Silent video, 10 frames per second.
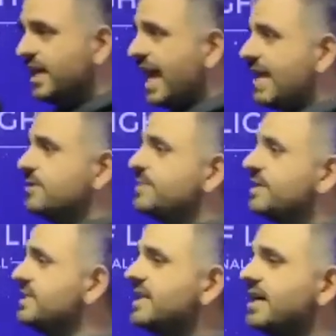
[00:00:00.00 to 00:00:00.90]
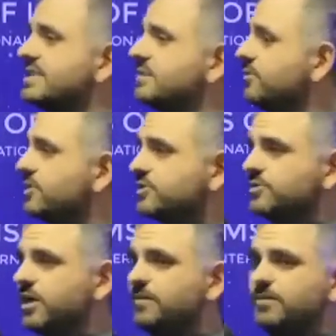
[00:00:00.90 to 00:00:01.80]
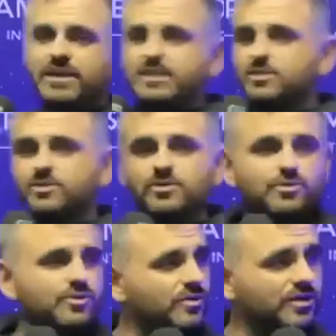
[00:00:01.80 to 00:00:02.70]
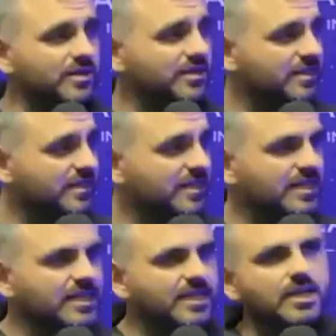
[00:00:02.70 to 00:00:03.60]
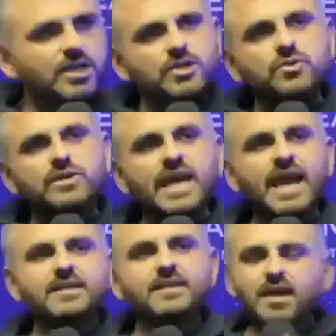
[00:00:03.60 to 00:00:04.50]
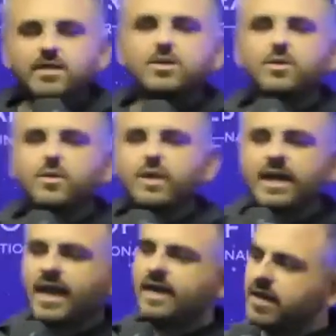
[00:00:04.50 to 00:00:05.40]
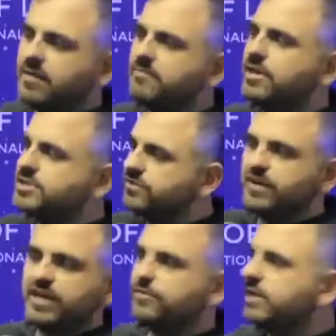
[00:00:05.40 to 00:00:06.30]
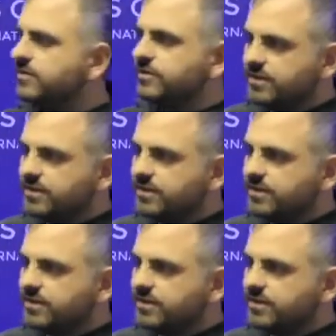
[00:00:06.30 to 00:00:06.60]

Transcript: And it was because they got some books from a couple of kids going door to door. You cannot know and cannot measure faithful effort.